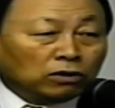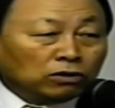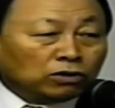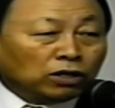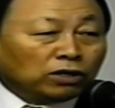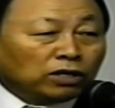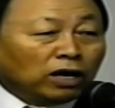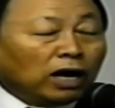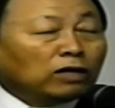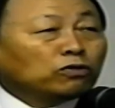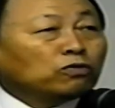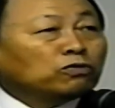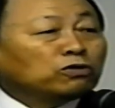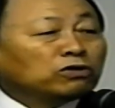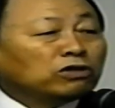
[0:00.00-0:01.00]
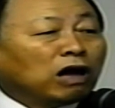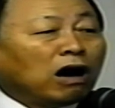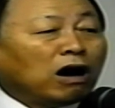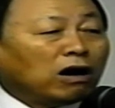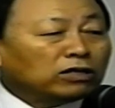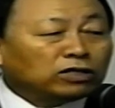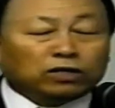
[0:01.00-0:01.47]
If you give
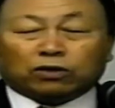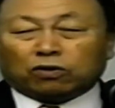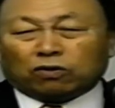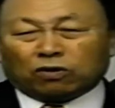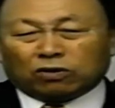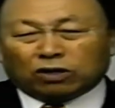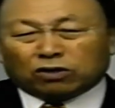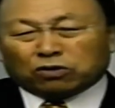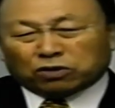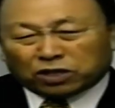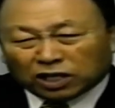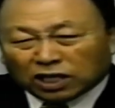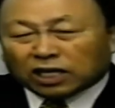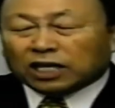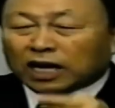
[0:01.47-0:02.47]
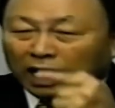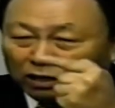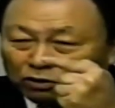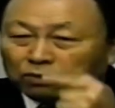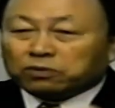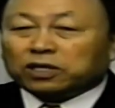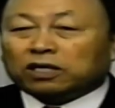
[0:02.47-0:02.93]
dirty
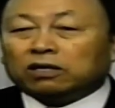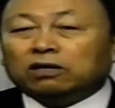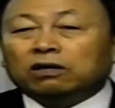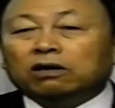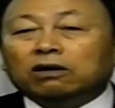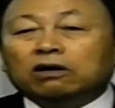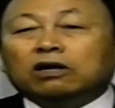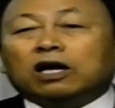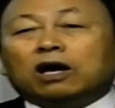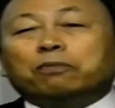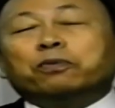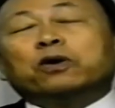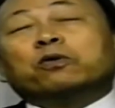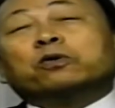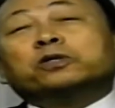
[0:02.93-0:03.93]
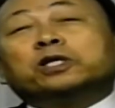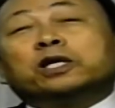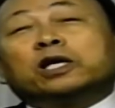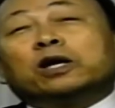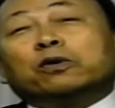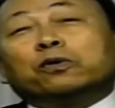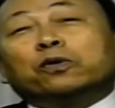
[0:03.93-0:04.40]
sprouts, then
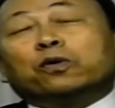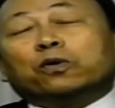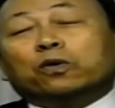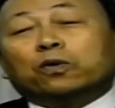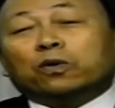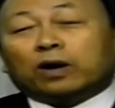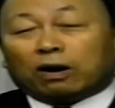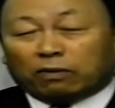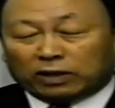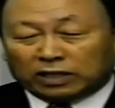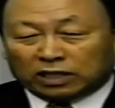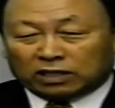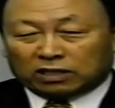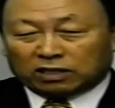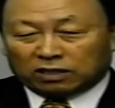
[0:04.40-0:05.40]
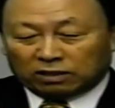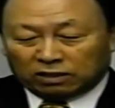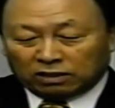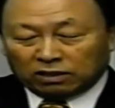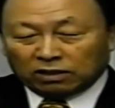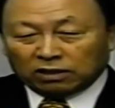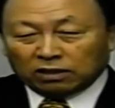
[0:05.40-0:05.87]
if you give dirty
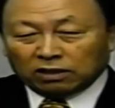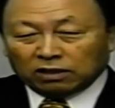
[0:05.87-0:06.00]
water, the